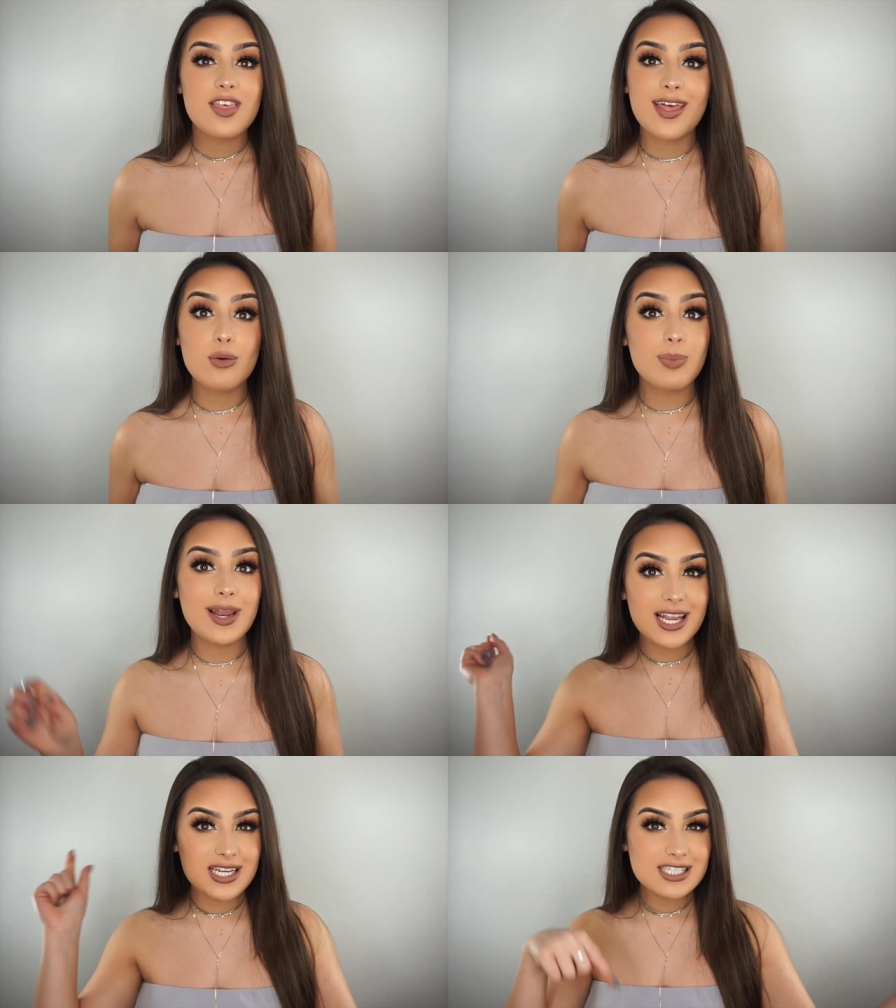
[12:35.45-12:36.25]
then they will
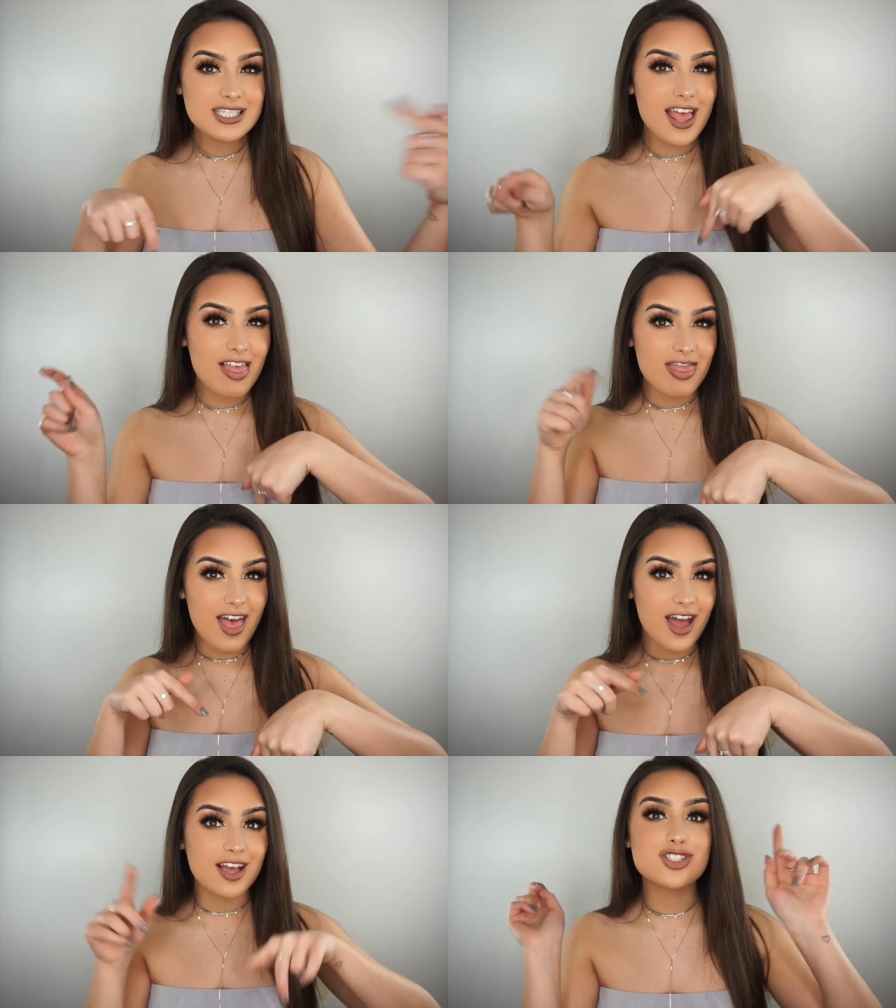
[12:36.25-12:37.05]
be linked
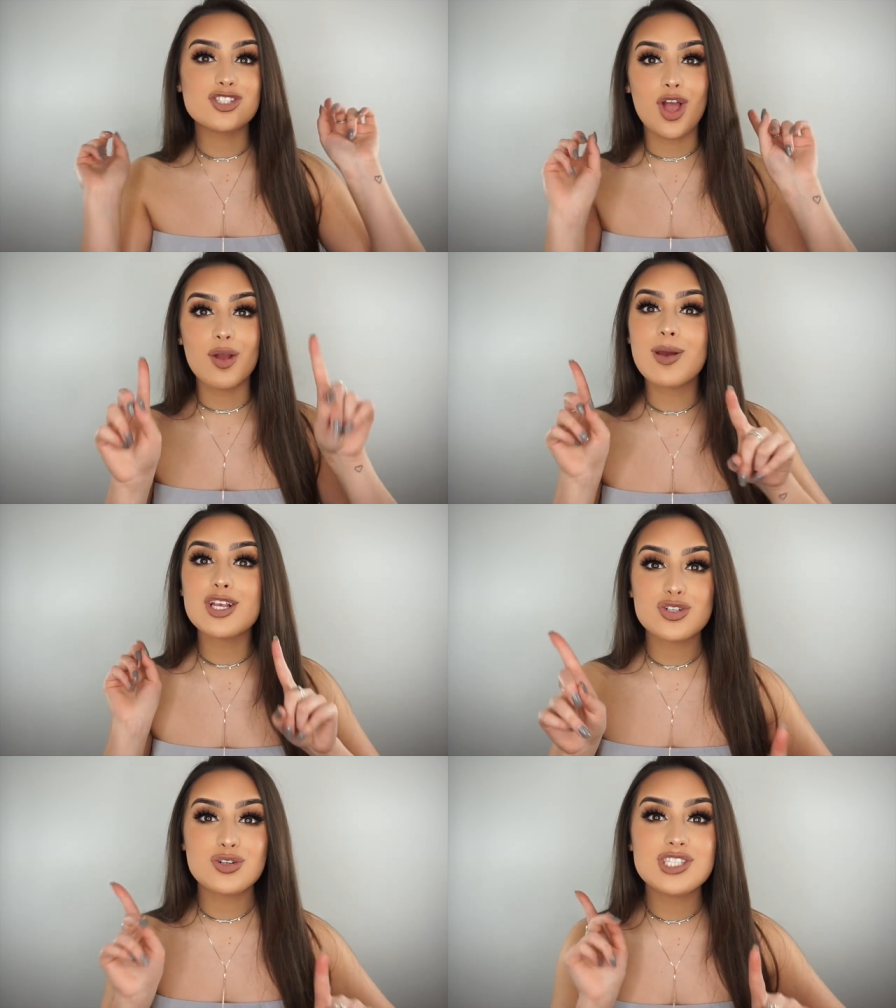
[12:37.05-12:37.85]
there so
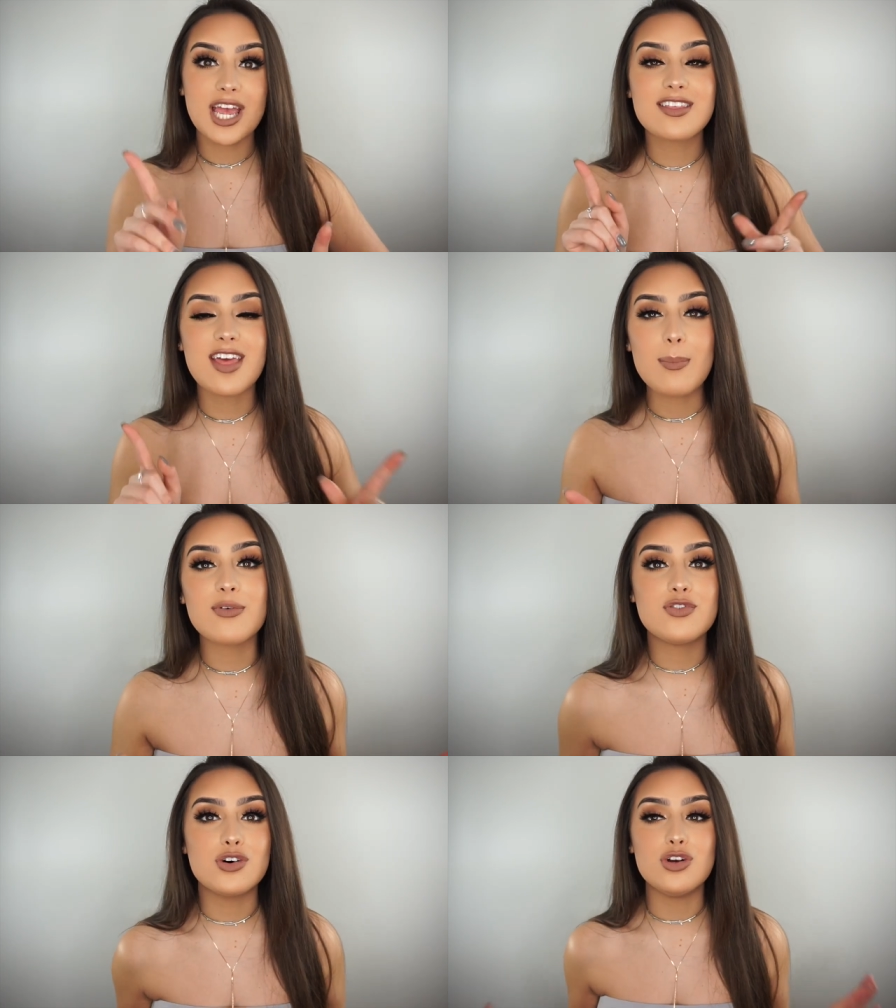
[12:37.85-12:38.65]
make sure you check there
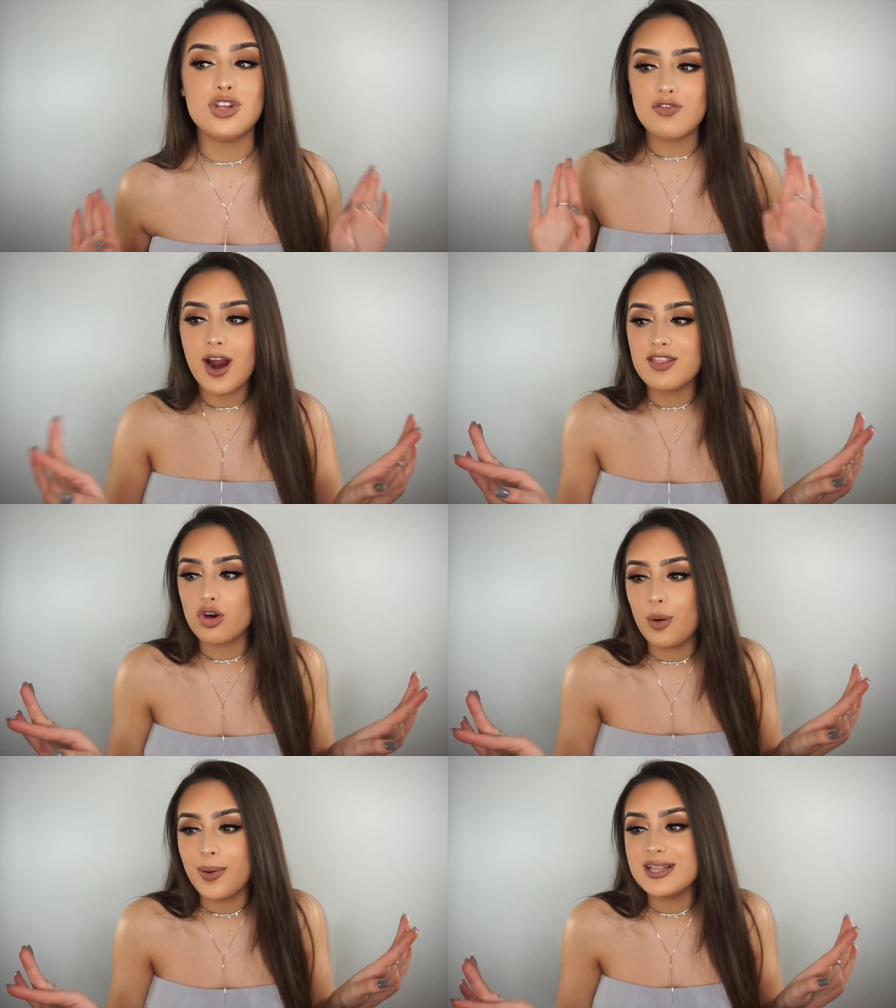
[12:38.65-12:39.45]
before you write in
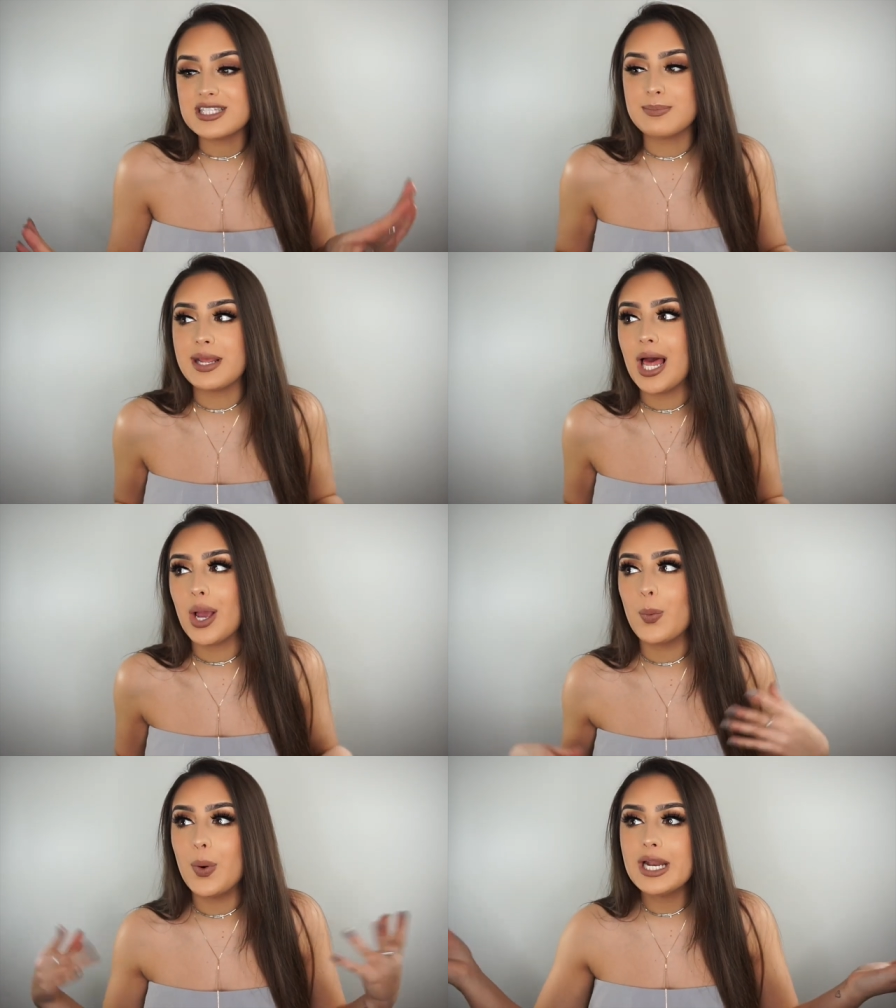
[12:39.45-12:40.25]
the comments and be
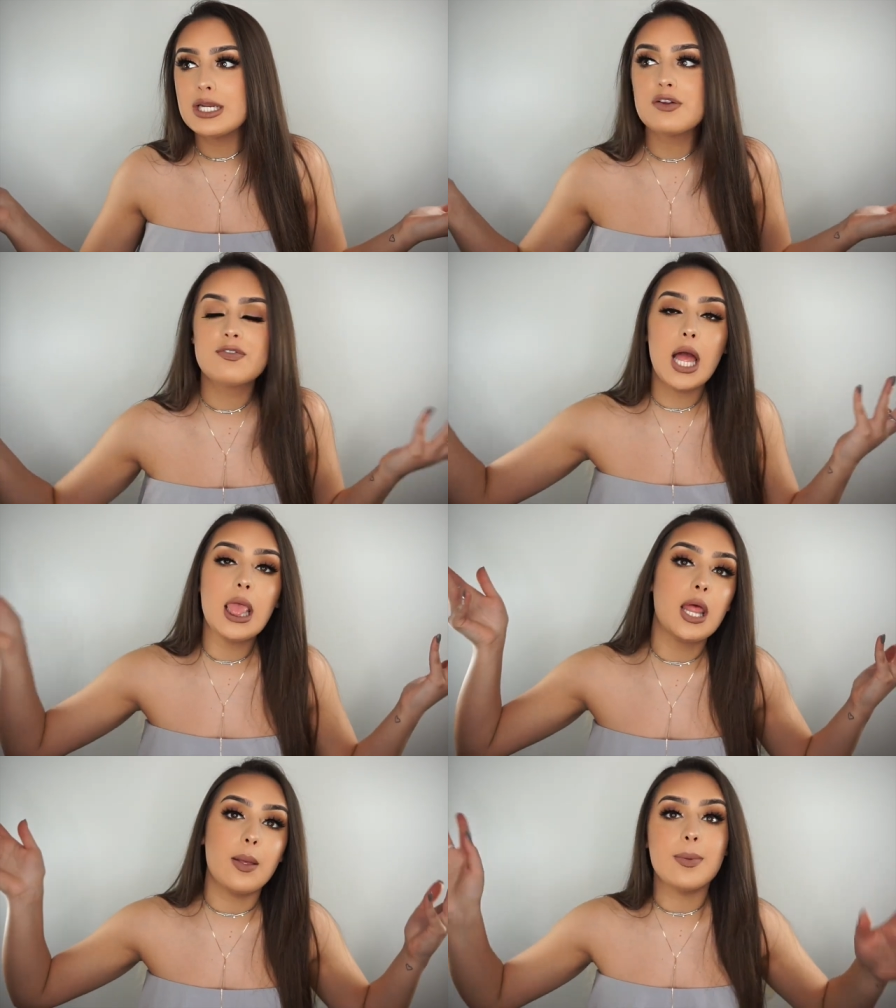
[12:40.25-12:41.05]
like where did you
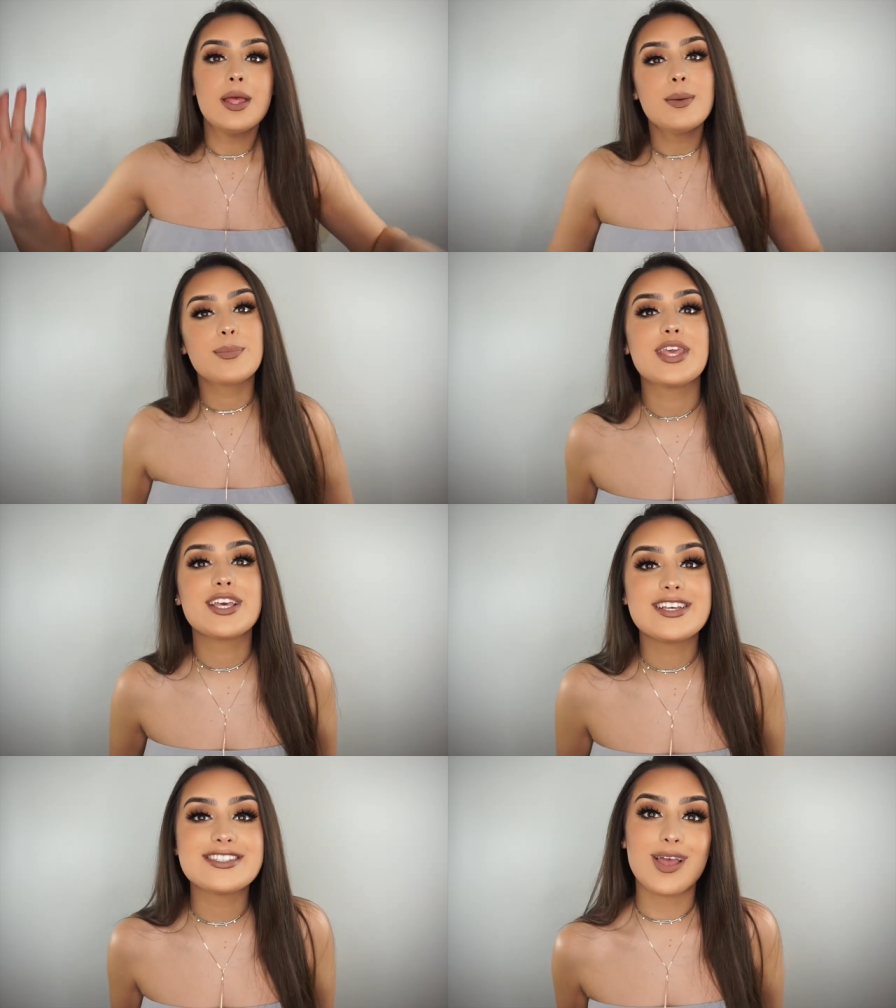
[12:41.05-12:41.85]
find them
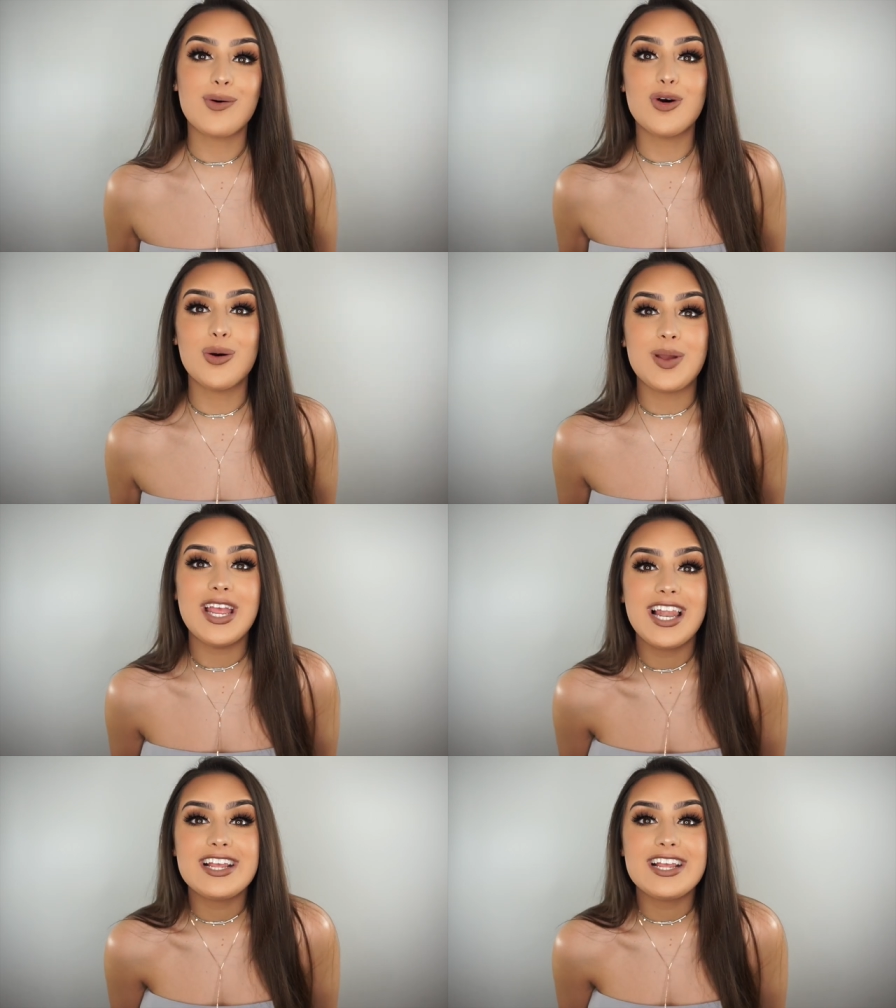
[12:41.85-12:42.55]
because they will all be